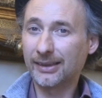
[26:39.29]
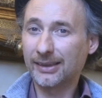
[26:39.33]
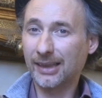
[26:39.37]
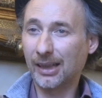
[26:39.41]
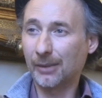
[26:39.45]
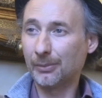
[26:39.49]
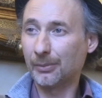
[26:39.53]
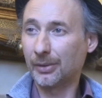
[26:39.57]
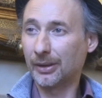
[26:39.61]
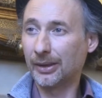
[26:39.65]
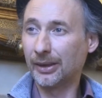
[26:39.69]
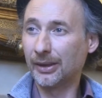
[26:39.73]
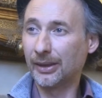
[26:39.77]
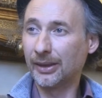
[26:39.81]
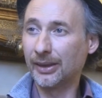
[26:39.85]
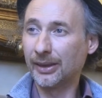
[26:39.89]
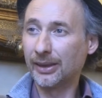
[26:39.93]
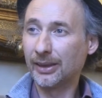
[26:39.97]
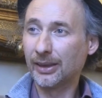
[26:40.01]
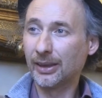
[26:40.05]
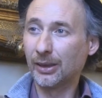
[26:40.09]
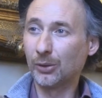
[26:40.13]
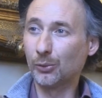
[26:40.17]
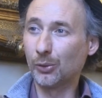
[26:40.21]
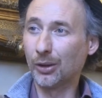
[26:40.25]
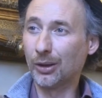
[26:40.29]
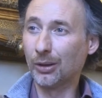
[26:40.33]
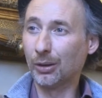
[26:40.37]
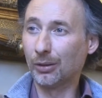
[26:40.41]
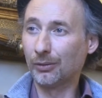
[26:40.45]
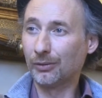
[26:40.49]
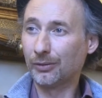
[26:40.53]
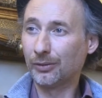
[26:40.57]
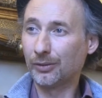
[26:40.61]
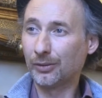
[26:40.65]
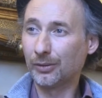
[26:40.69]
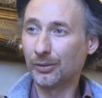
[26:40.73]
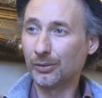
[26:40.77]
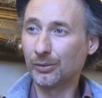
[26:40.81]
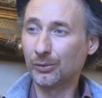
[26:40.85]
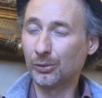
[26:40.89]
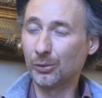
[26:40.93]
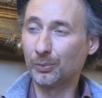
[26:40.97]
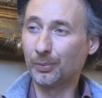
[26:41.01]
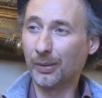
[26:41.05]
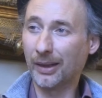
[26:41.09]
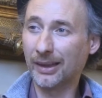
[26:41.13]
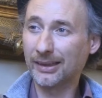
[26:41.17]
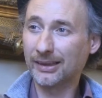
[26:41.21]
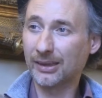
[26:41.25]
somebody we love
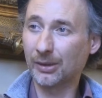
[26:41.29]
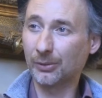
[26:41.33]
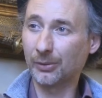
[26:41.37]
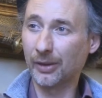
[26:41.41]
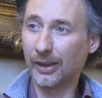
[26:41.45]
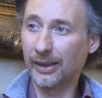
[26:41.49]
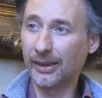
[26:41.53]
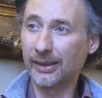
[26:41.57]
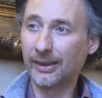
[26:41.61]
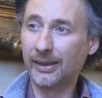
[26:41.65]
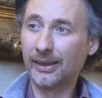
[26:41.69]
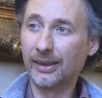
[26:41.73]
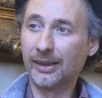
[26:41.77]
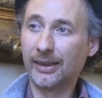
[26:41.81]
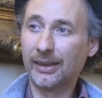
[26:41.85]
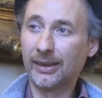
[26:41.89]
who passed away,